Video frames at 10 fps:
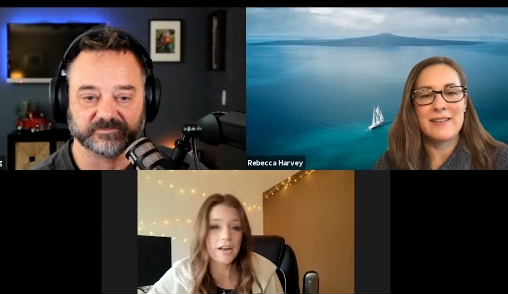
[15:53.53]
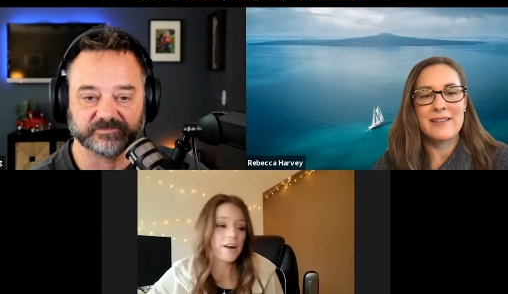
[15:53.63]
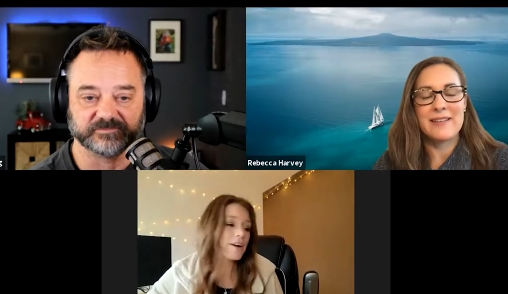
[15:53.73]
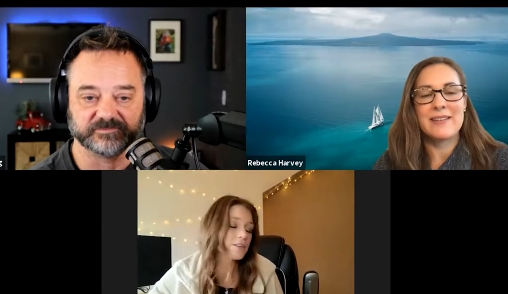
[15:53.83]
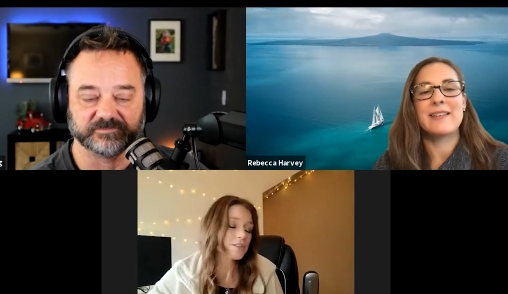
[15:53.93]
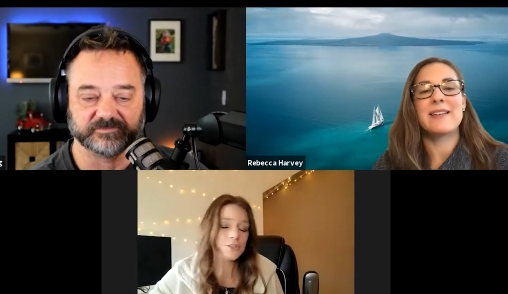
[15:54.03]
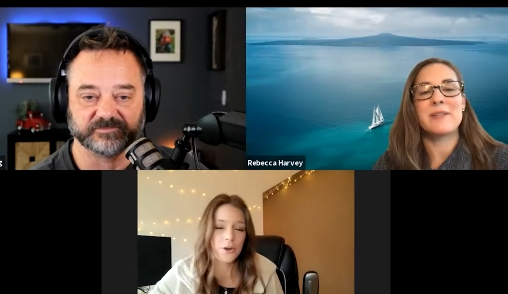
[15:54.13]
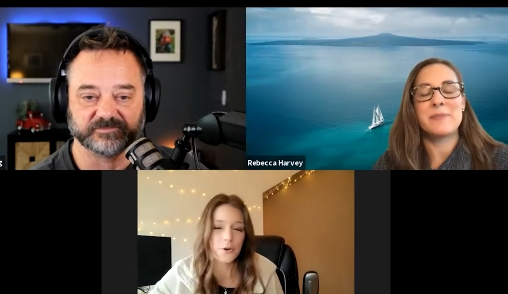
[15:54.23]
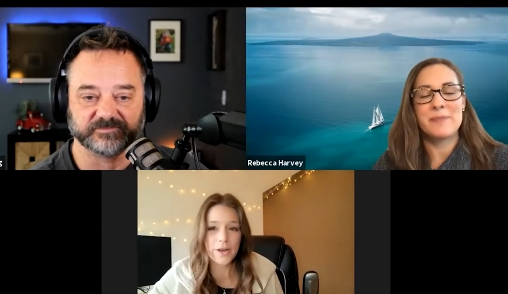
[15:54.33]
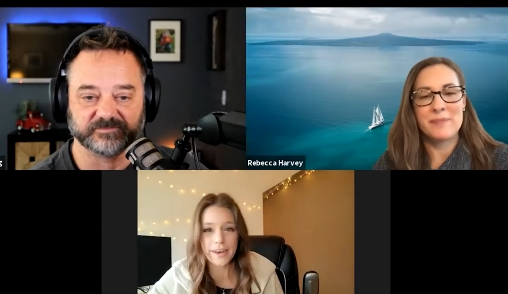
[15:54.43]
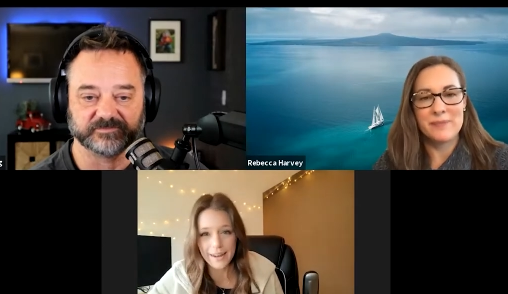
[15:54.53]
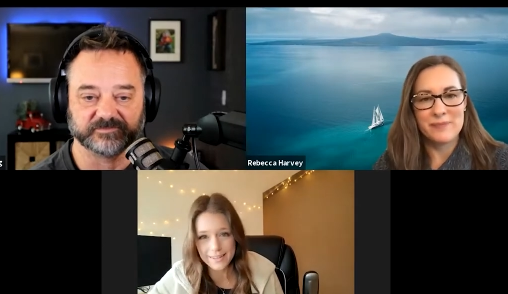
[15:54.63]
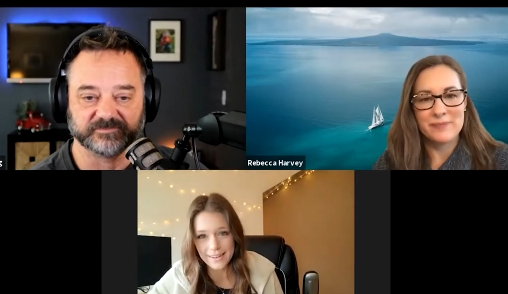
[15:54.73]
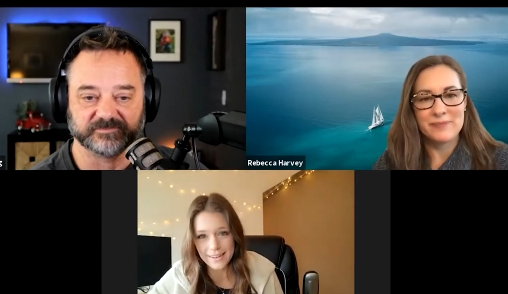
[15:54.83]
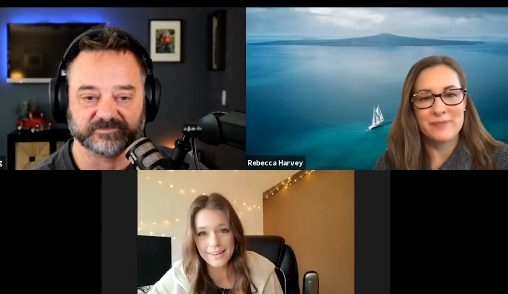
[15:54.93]
Speaker 1: Aaron is so
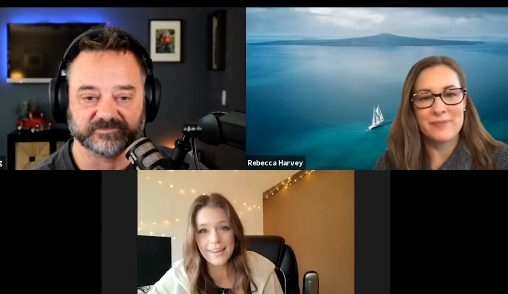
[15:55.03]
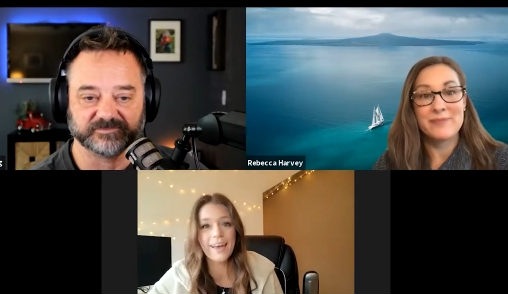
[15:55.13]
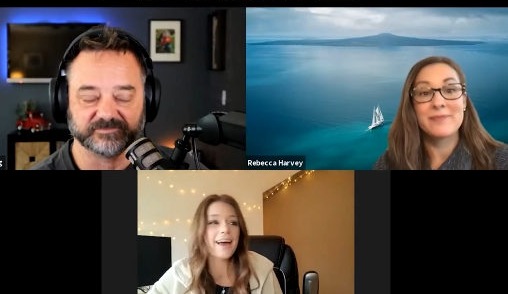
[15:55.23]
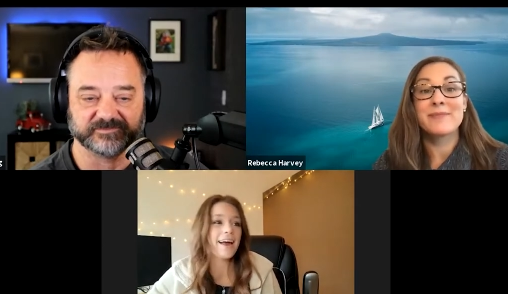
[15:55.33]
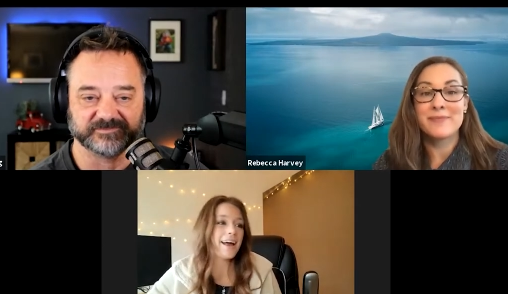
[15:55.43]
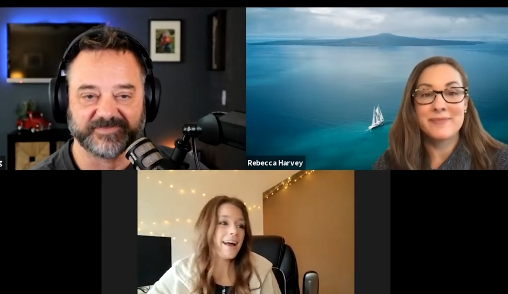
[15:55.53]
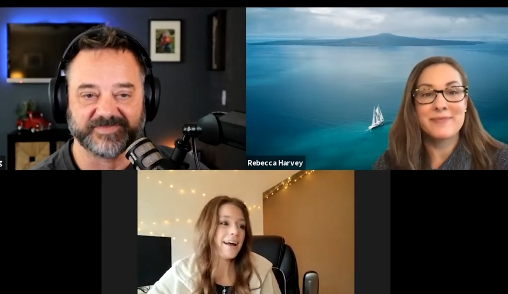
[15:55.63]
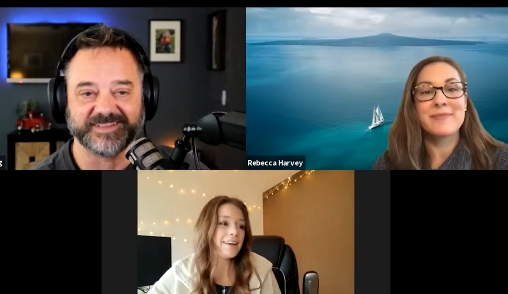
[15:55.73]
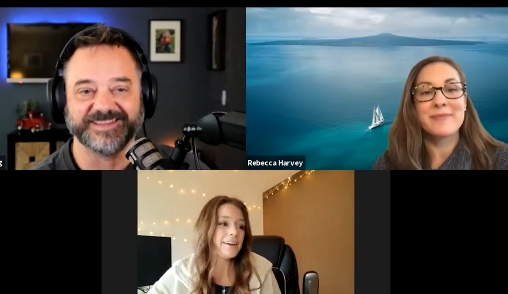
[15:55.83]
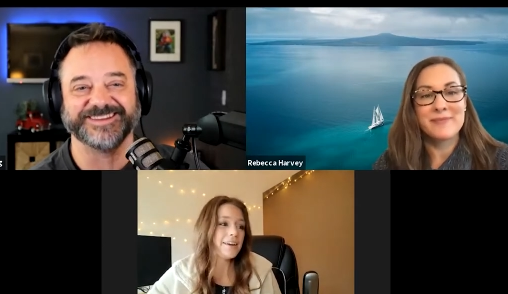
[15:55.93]
connected, and